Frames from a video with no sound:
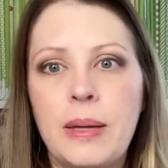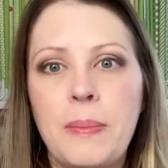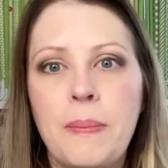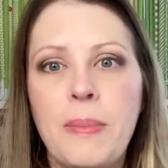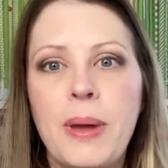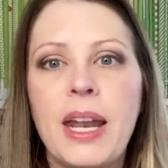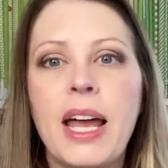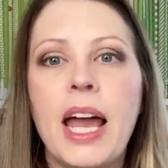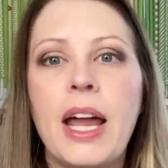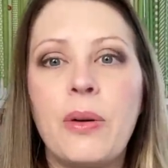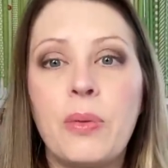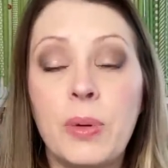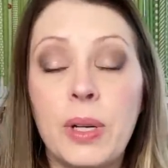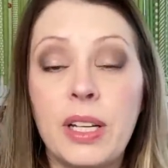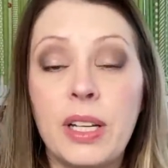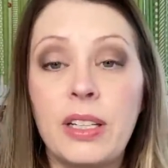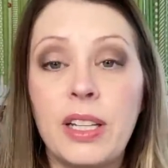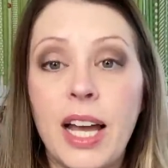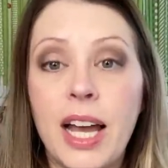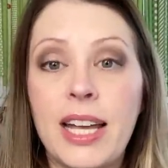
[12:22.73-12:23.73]
but I
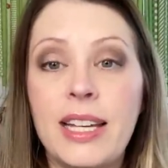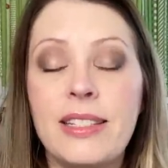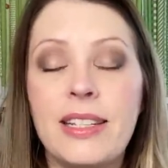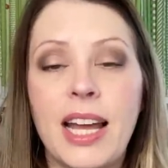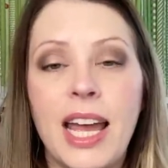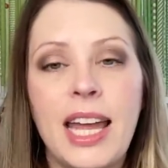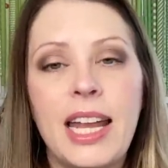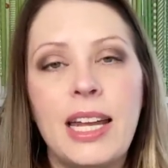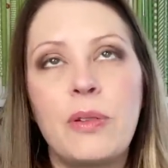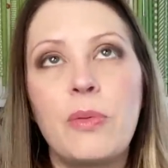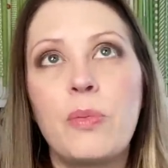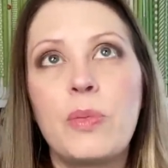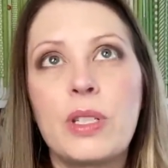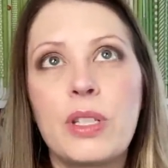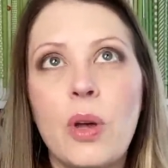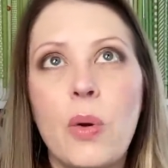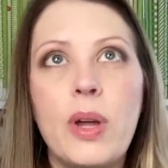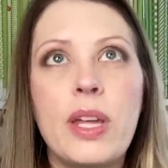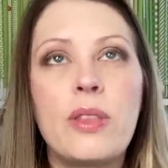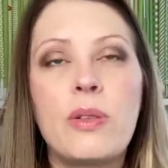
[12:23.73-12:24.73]
realized I was
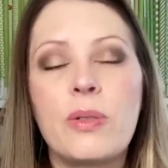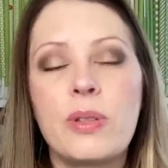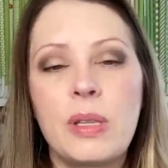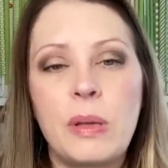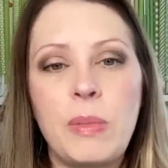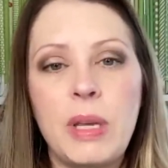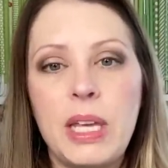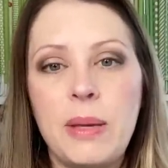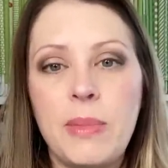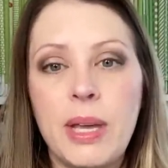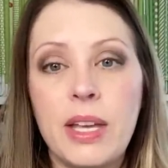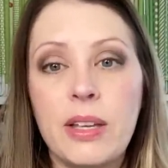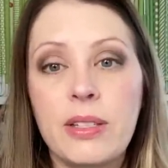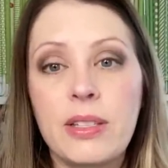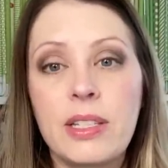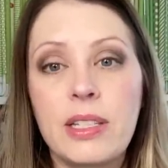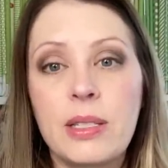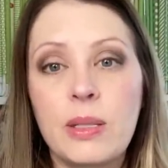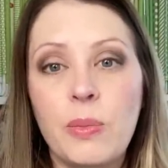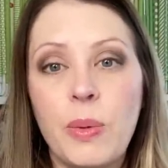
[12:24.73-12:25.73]
going through some emails
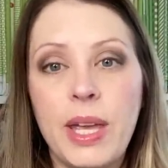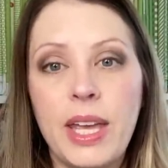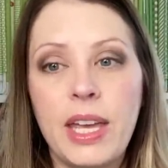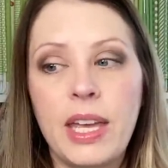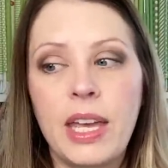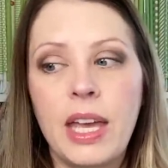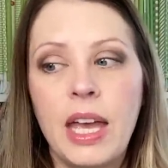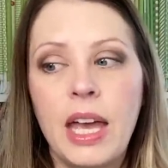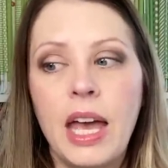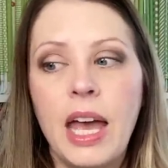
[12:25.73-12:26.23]
this week.